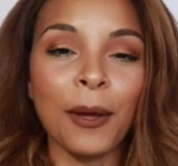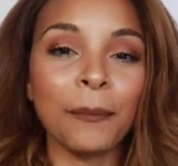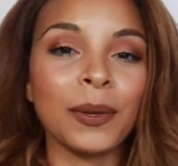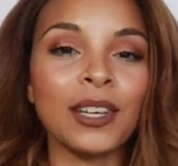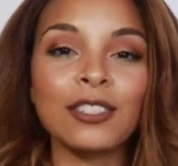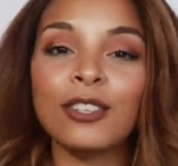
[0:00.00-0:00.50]

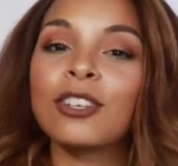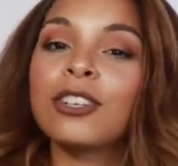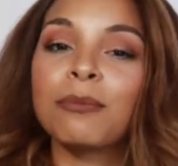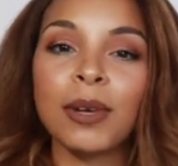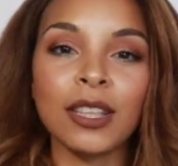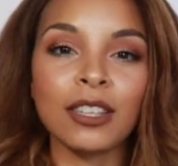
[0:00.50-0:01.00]
because you're going
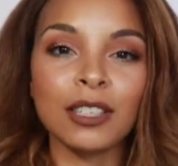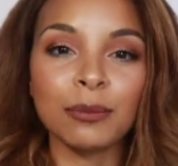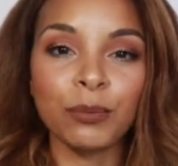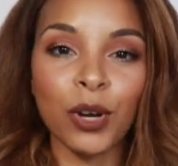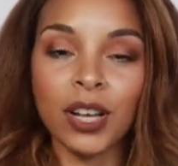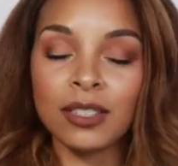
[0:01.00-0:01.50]
to make this
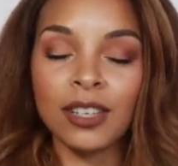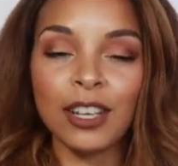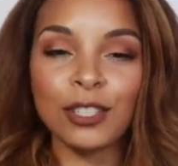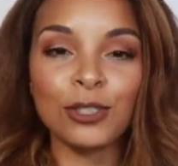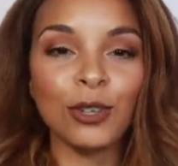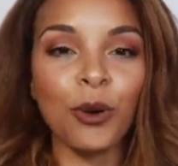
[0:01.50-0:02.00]

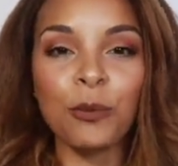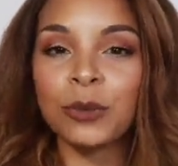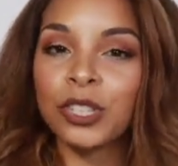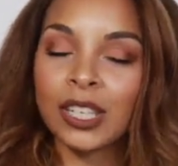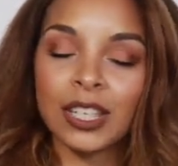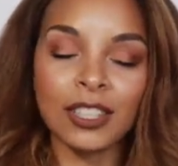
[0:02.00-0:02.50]
process so
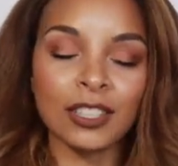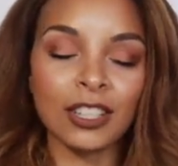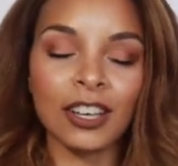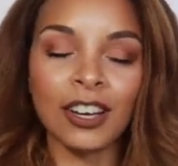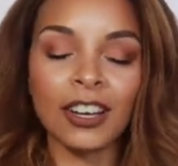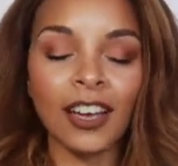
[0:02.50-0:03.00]
much
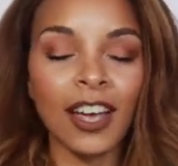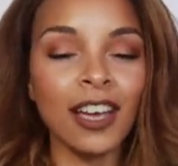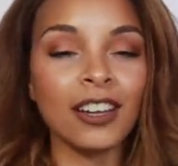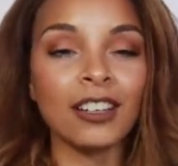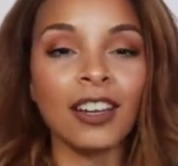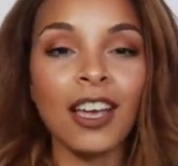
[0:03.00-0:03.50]
easier
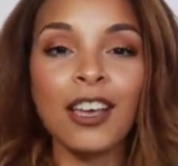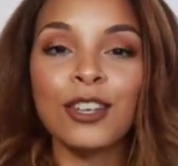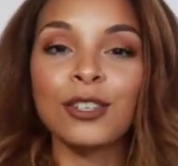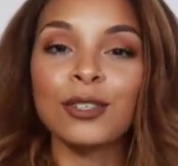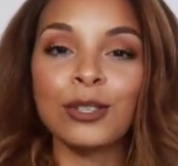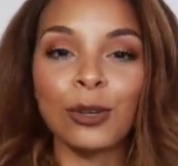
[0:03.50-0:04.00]
and
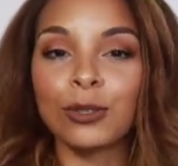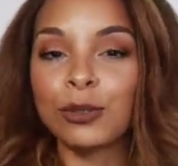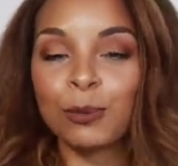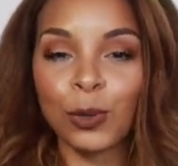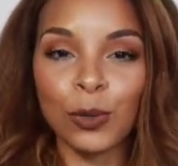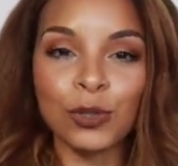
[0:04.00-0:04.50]
so
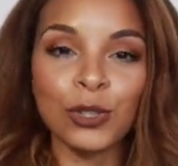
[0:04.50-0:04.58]
smooth.